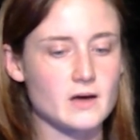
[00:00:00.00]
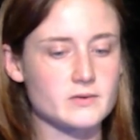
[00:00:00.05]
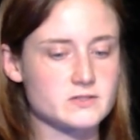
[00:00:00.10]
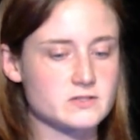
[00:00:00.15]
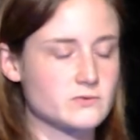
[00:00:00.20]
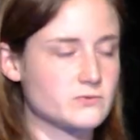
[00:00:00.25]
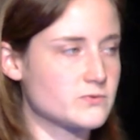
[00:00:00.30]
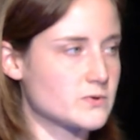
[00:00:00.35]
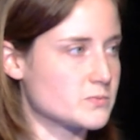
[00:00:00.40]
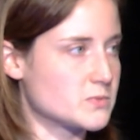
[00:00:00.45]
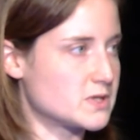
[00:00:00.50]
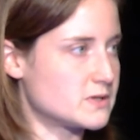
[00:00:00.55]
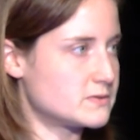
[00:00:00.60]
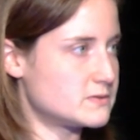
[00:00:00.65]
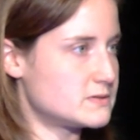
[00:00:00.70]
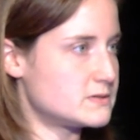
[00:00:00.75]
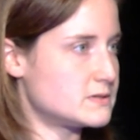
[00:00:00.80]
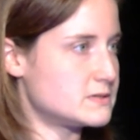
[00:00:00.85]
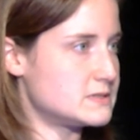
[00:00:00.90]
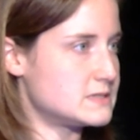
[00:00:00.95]
So from
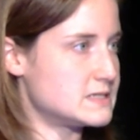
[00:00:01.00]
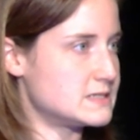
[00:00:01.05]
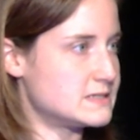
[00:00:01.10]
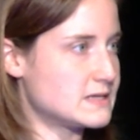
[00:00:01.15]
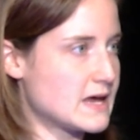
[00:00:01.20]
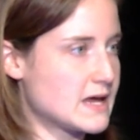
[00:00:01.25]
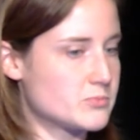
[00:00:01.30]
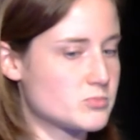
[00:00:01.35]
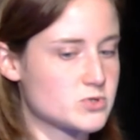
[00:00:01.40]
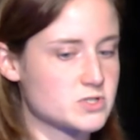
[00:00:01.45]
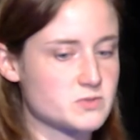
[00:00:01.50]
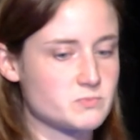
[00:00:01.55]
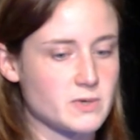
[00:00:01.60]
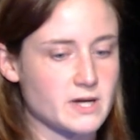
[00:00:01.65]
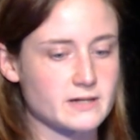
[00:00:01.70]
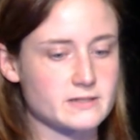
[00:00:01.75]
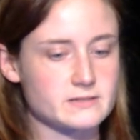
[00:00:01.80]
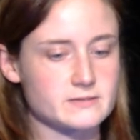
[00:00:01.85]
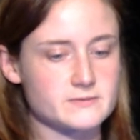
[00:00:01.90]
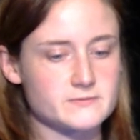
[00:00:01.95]
the design
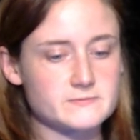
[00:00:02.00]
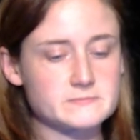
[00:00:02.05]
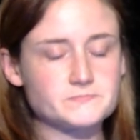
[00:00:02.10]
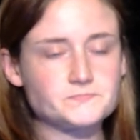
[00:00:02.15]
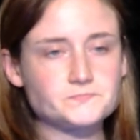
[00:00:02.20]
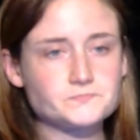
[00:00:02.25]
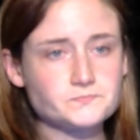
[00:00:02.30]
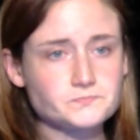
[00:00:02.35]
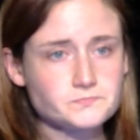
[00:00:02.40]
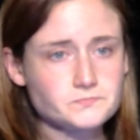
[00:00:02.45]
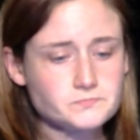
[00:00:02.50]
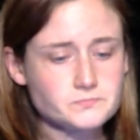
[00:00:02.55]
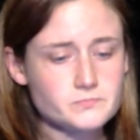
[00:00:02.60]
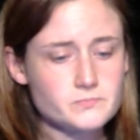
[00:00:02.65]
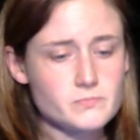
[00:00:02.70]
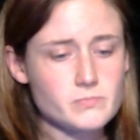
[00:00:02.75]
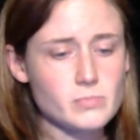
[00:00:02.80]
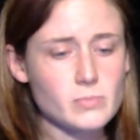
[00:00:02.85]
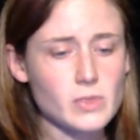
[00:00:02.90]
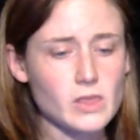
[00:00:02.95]
perspective,
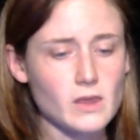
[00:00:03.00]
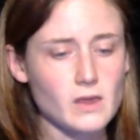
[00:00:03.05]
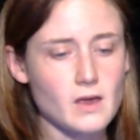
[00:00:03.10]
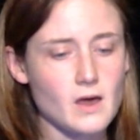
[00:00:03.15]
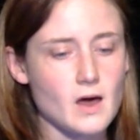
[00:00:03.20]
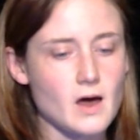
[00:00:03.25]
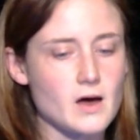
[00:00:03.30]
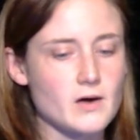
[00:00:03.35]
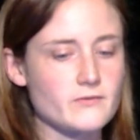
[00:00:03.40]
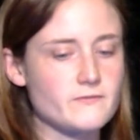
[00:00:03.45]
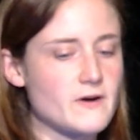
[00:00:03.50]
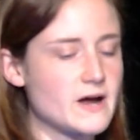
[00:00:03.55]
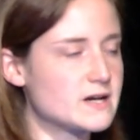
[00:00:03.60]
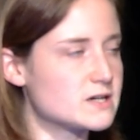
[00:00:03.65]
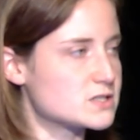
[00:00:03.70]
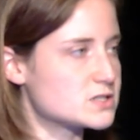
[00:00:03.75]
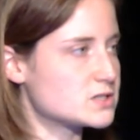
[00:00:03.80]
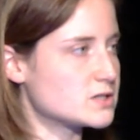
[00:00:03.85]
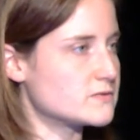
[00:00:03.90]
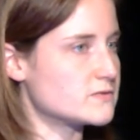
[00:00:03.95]

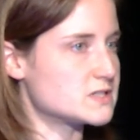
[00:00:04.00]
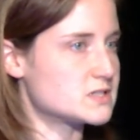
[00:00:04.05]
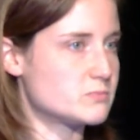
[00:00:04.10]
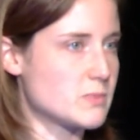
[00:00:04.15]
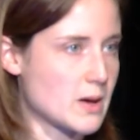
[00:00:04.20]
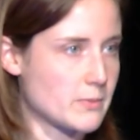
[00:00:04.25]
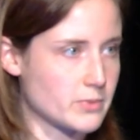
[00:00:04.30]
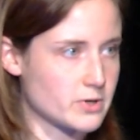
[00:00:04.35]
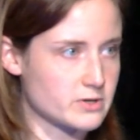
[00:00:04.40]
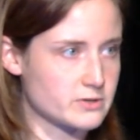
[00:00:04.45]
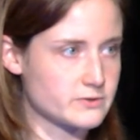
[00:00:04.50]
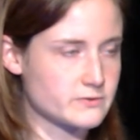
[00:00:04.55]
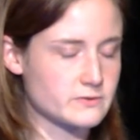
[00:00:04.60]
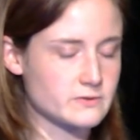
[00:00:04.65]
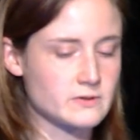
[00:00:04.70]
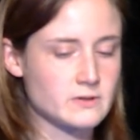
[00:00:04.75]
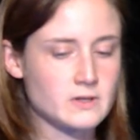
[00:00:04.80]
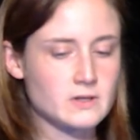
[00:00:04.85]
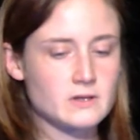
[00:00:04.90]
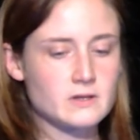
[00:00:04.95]
fire service
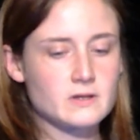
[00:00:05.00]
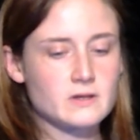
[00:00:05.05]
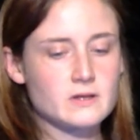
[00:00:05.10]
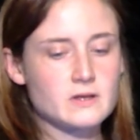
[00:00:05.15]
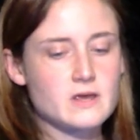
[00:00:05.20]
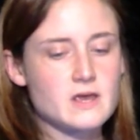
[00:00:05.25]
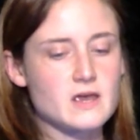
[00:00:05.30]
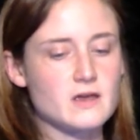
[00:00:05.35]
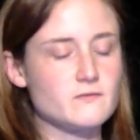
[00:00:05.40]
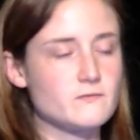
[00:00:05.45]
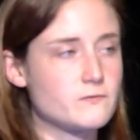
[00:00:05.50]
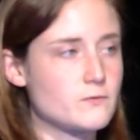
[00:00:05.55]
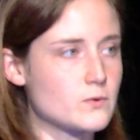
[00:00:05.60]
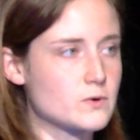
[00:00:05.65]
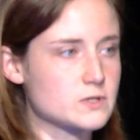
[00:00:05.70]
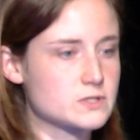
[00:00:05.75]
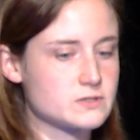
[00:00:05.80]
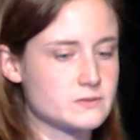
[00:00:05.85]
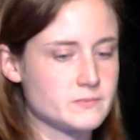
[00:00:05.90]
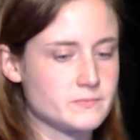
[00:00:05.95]
members,
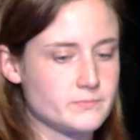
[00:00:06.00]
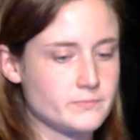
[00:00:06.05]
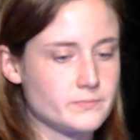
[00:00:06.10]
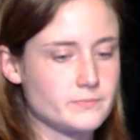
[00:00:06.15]
enforcers,